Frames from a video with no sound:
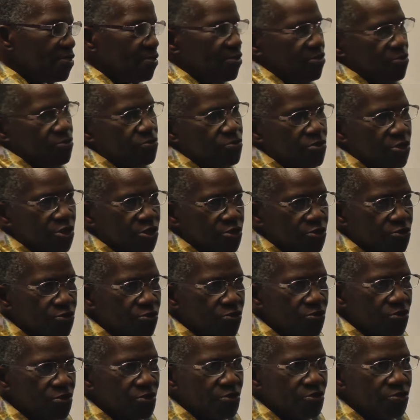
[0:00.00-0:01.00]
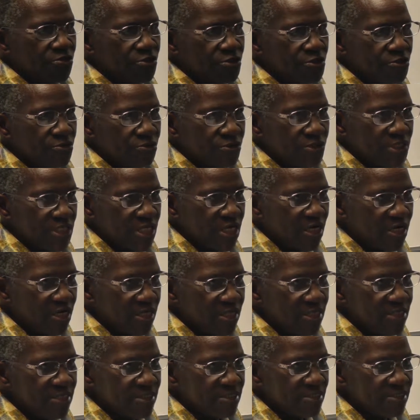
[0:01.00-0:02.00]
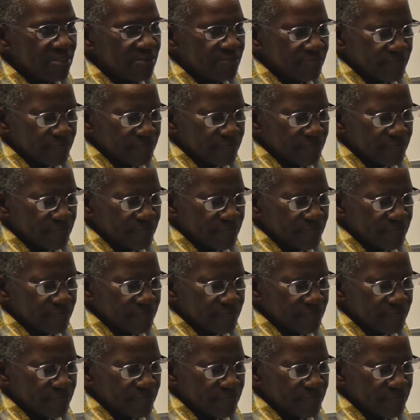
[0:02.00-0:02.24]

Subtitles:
to control your diet.